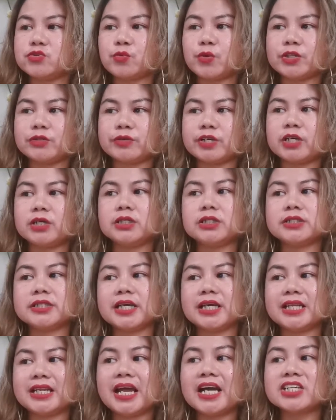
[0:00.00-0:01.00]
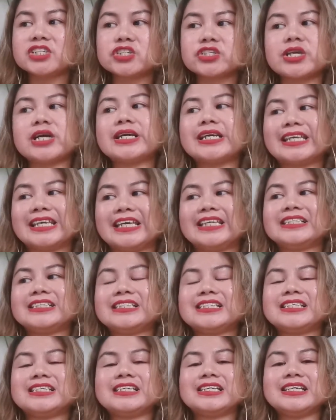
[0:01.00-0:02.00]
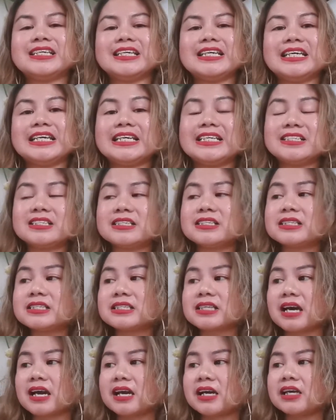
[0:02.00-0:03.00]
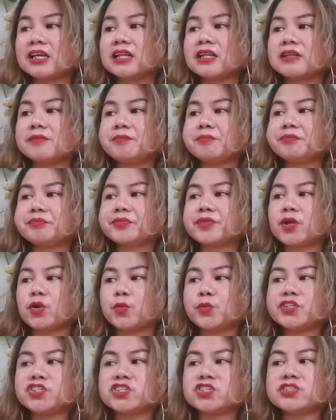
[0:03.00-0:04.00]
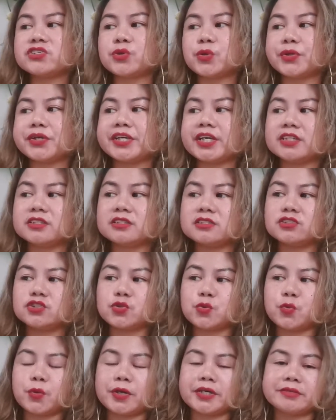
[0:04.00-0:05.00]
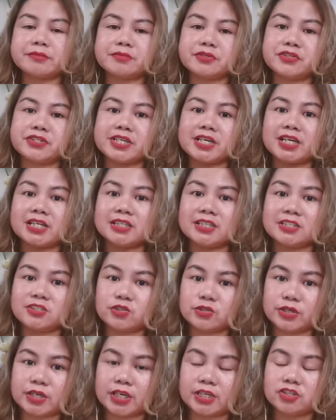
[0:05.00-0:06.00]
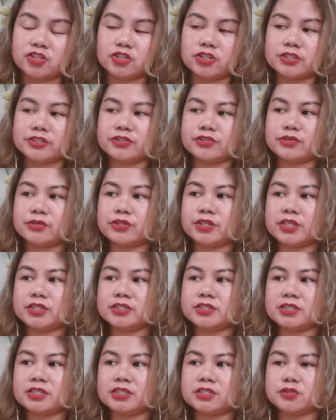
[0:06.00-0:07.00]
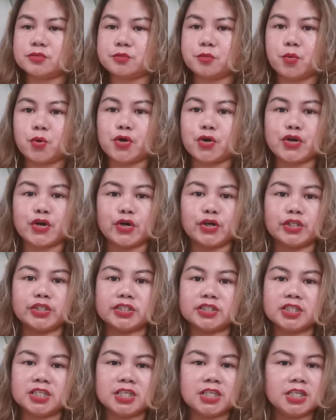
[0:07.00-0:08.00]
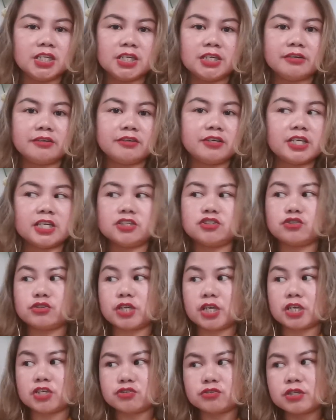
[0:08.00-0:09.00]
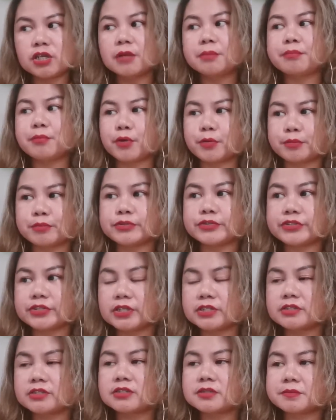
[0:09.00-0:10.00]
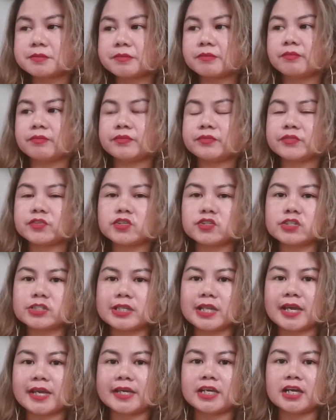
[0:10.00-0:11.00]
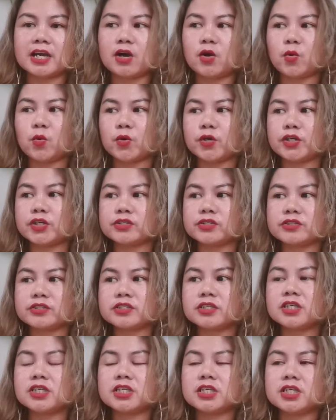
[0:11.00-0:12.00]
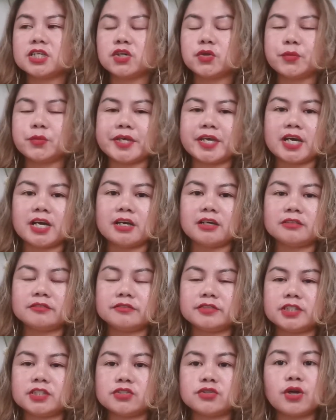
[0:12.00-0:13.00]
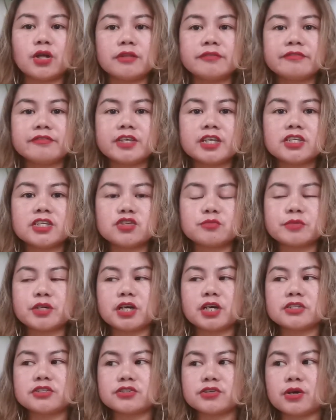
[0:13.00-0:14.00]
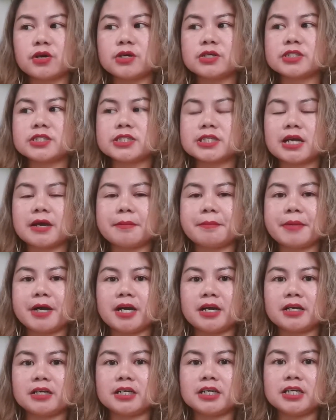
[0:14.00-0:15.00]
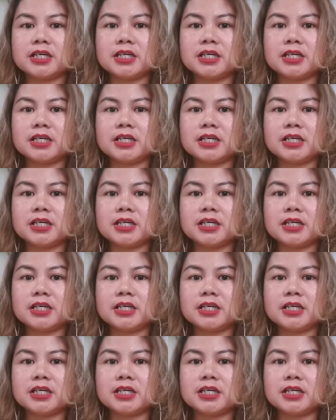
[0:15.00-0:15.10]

what we call the lakshanget, is a style which is oriented toward musical education. So this is more on educational purposes. Just like ours, we have the solfege, mga songs na pang